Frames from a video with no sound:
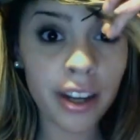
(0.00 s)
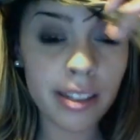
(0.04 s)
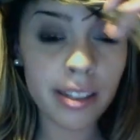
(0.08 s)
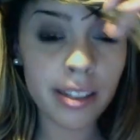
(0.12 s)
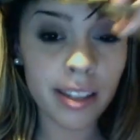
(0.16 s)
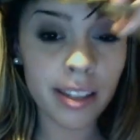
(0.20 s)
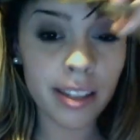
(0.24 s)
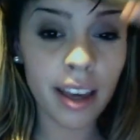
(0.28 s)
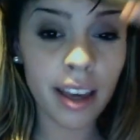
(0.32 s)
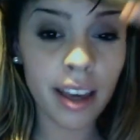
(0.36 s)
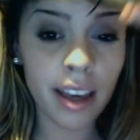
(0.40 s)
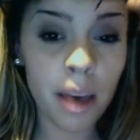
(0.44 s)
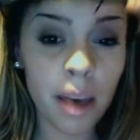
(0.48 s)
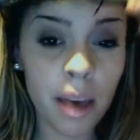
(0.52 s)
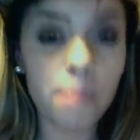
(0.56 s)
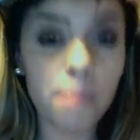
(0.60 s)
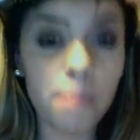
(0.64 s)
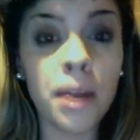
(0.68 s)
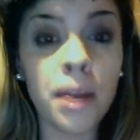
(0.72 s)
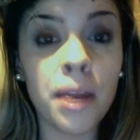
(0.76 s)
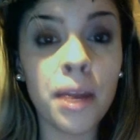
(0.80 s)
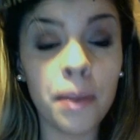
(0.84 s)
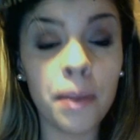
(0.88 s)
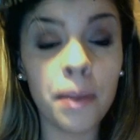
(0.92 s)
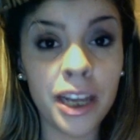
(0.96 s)
is the
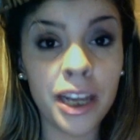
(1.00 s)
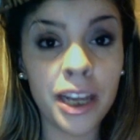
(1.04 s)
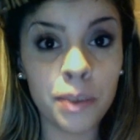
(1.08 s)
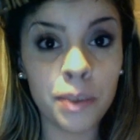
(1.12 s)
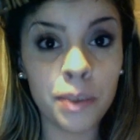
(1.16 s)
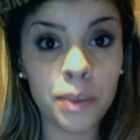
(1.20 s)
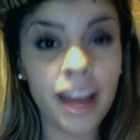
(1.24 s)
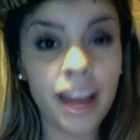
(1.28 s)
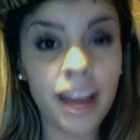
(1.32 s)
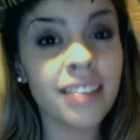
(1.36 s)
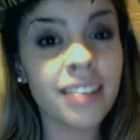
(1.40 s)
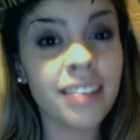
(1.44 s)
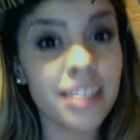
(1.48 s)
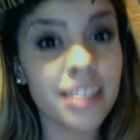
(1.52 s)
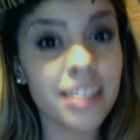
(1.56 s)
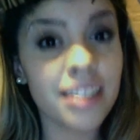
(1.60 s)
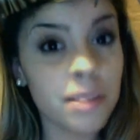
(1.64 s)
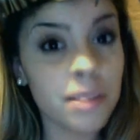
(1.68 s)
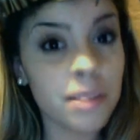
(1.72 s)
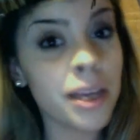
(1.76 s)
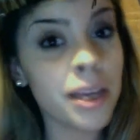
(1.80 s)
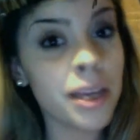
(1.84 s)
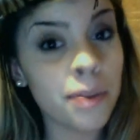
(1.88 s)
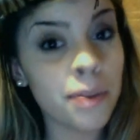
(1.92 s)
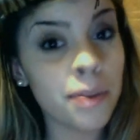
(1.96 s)
Bettie Page bangs.
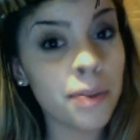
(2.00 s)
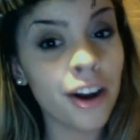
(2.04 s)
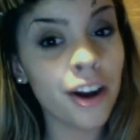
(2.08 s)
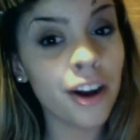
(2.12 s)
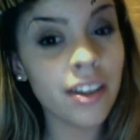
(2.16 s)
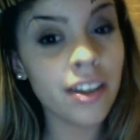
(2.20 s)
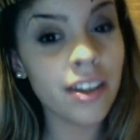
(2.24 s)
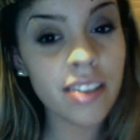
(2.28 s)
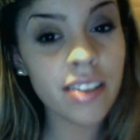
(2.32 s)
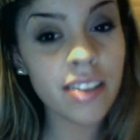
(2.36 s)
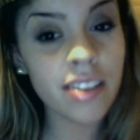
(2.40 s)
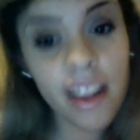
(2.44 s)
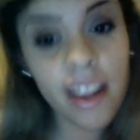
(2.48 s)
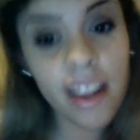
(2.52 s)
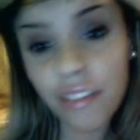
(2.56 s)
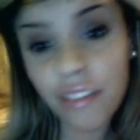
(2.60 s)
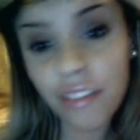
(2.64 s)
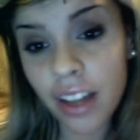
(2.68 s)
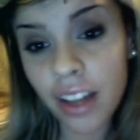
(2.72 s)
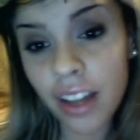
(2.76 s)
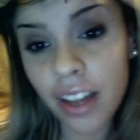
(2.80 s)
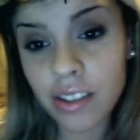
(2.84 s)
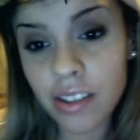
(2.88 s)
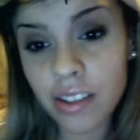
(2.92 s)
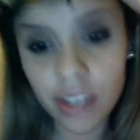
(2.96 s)
That's the best part, and it's a lot of
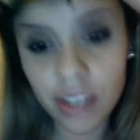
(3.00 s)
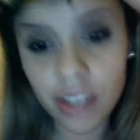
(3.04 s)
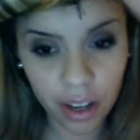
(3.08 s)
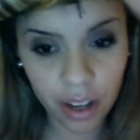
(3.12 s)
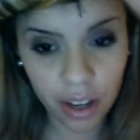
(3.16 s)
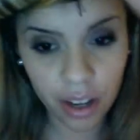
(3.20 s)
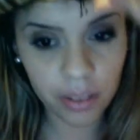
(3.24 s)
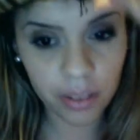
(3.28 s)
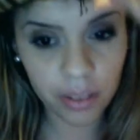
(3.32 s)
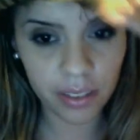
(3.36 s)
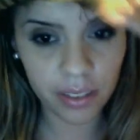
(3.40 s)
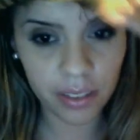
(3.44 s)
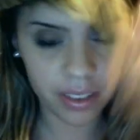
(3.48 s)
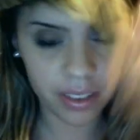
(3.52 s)
fun. So,